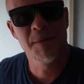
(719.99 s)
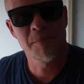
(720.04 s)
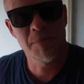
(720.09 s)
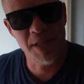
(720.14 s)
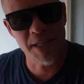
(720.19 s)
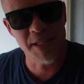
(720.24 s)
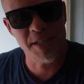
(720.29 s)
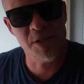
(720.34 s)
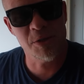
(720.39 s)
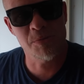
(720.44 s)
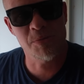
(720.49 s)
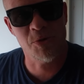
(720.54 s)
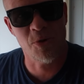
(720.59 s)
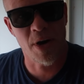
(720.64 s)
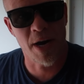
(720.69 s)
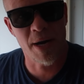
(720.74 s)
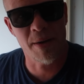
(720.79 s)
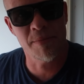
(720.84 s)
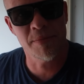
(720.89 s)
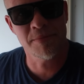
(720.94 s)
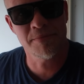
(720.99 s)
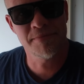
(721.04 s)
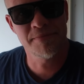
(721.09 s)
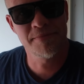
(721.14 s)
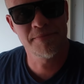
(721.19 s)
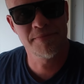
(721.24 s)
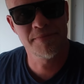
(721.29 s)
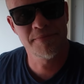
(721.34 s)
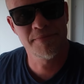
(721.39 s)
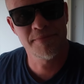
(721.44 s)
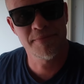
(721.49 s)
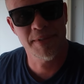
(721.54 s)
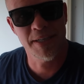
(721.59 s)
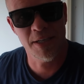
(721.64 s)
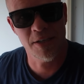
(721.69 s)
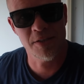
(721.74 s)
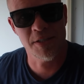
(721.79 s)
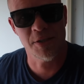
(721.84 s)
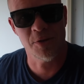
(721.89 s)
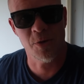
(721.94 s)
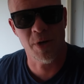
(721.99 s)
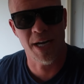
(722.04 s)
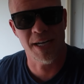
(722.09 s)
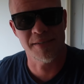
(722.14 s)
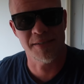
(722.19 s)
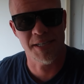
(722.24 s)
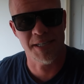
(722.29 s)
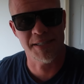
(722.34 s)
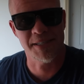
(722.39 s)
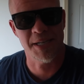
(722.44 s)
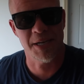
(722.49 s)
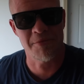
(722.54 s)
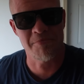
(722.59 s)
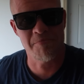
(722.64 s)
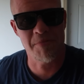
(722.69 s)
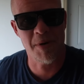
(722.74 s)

please subscribe, and I'll see you guys next time.